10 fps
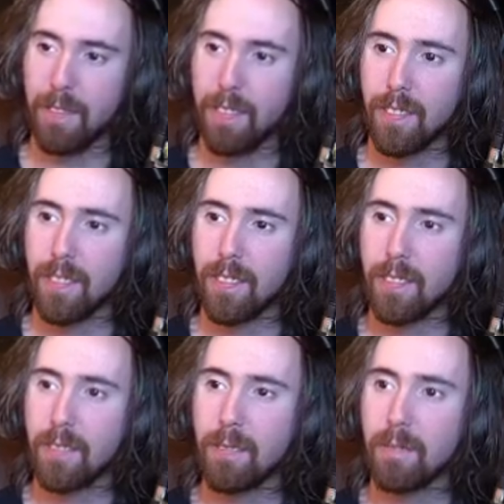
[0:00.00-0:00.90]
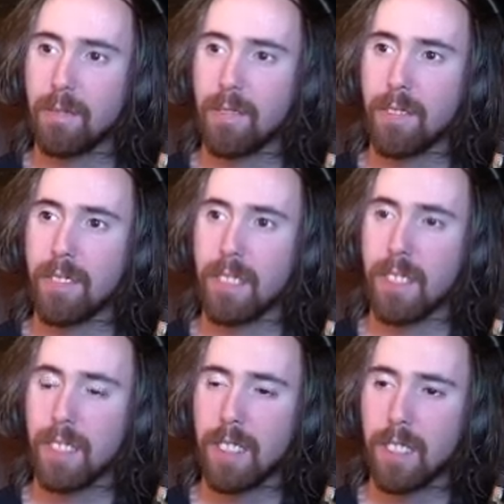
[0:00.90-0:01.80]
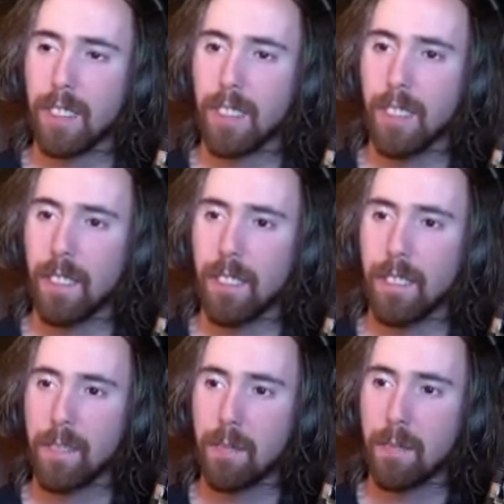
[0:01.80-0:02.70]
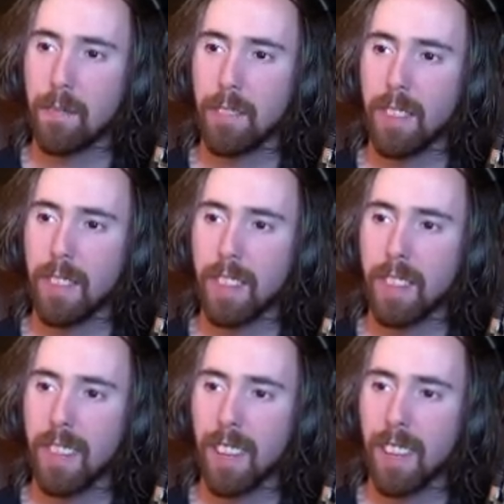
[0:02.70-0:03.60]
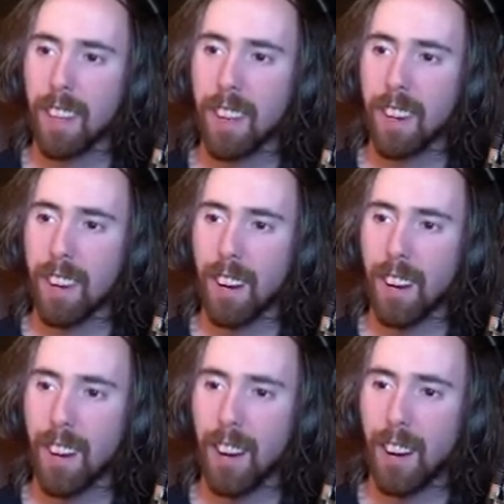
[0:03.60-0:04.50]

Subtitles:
(no one is talking)